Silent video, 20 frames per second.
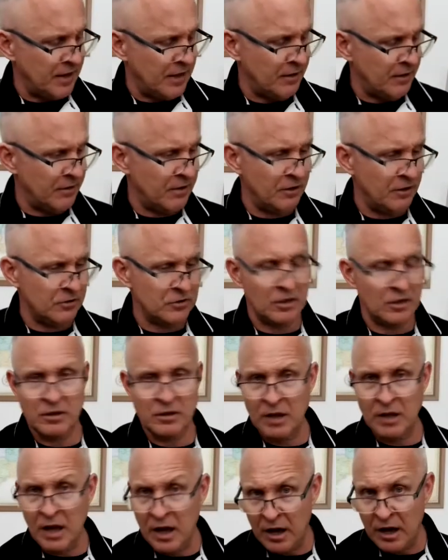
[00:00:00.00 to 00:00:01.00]
and there's a
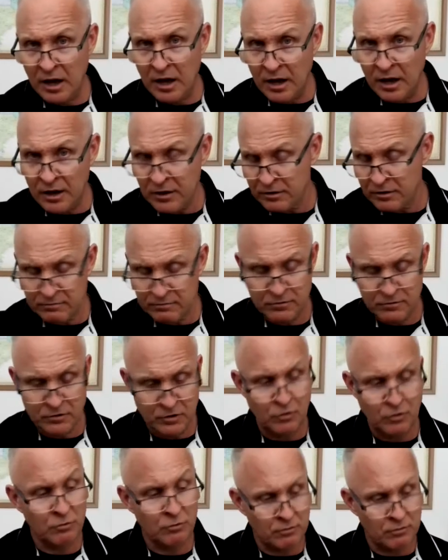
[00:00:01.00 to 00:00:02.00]
lot of
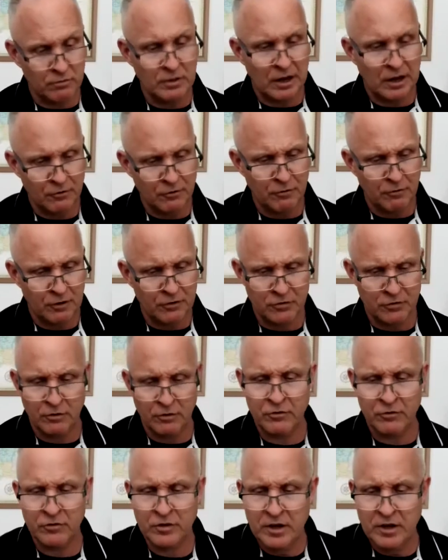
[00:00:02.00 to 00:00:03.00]
new, lot of
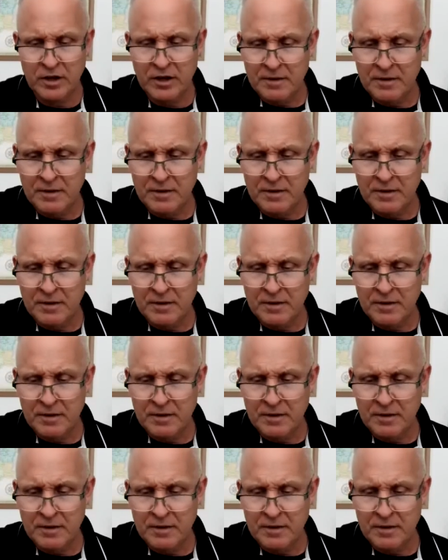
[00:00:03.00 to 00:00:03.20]
research